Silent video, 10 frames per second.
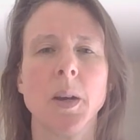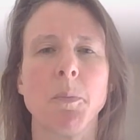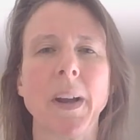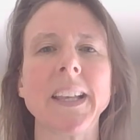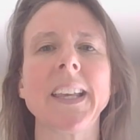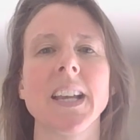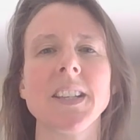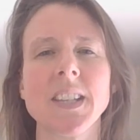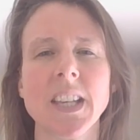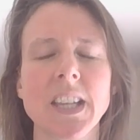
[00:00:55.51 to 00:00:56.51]
by
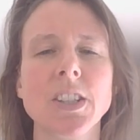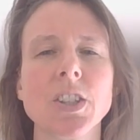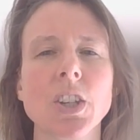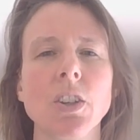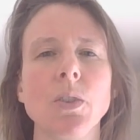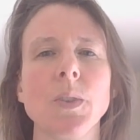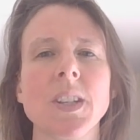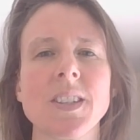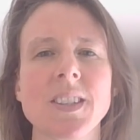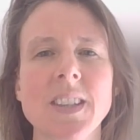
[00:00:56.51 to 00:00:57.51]
getting into the
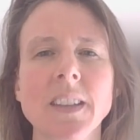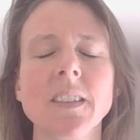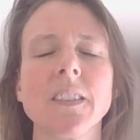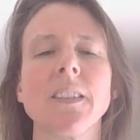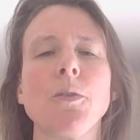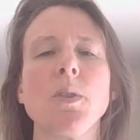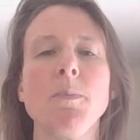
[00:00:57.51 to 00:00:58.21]
sensory